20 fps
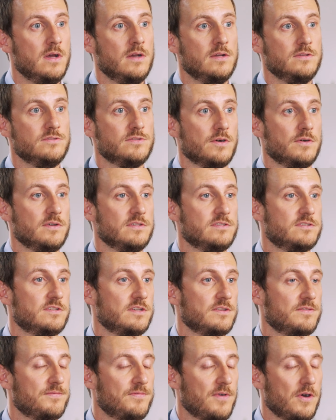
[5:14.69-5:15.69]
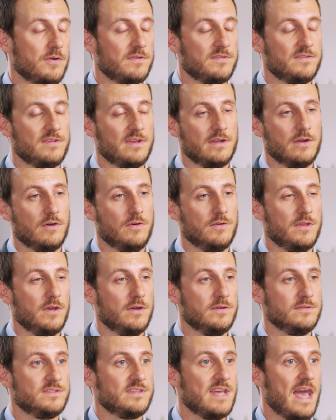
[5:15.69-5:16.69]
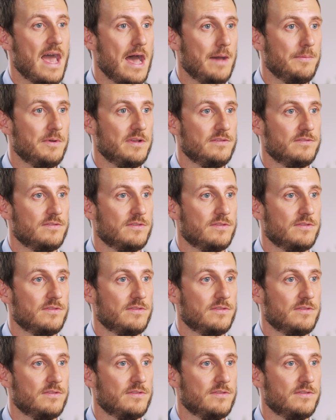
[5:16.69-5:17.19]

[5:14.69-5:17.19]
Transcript: So it's just focusing on those habits,